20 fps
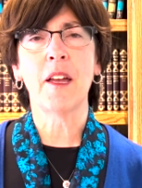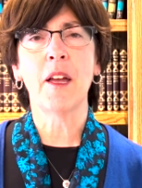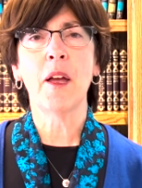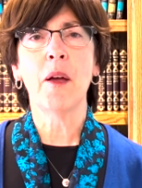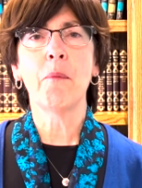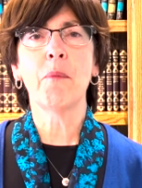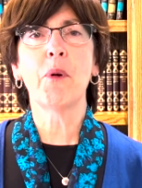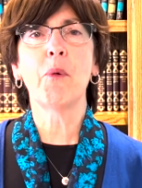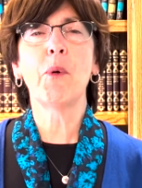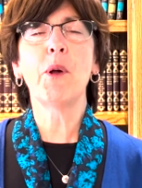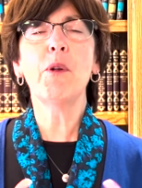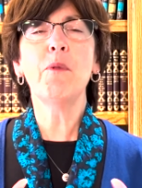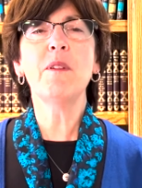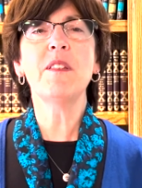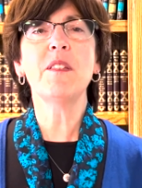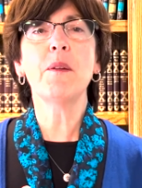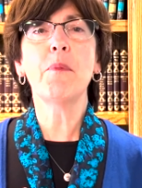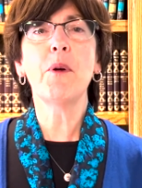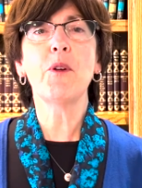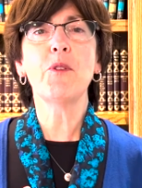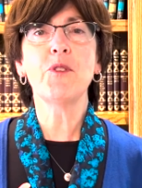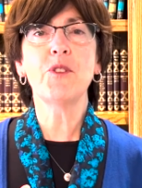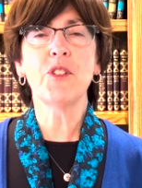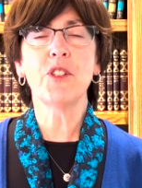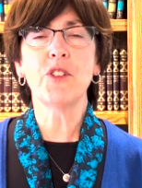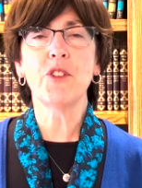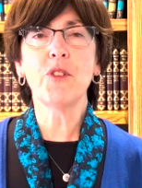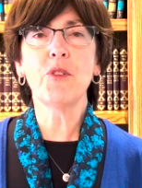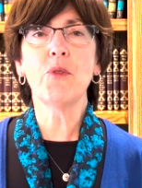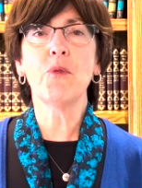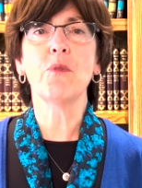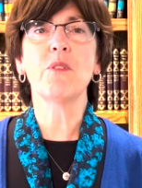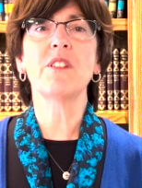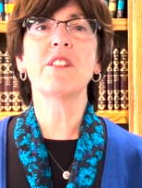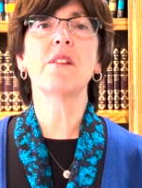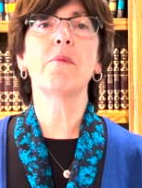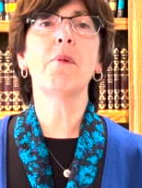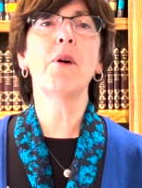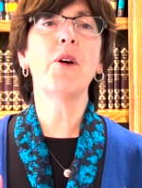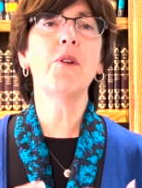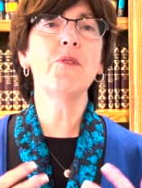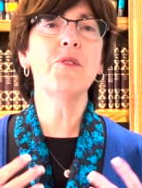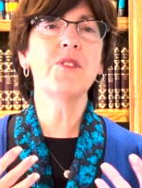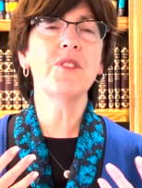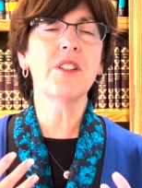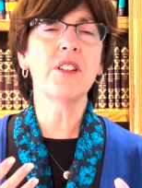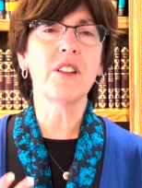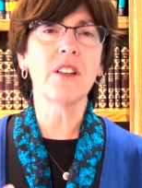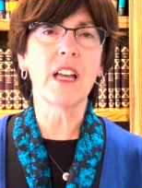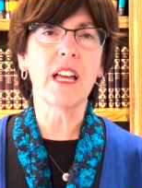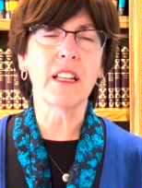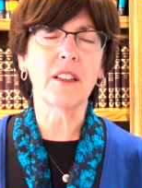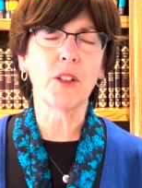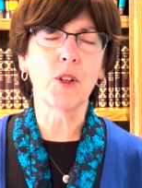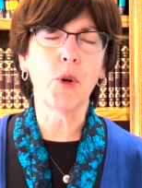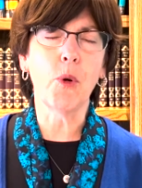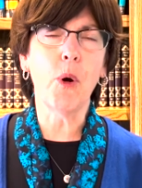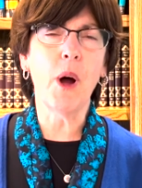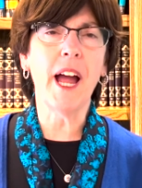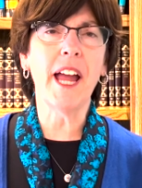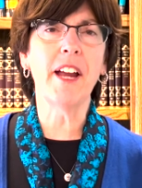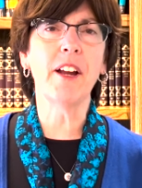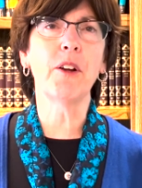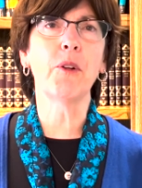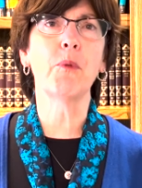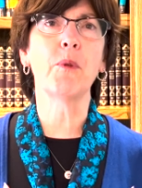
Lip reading: But what are we supposed to do? We're supposed to inquire,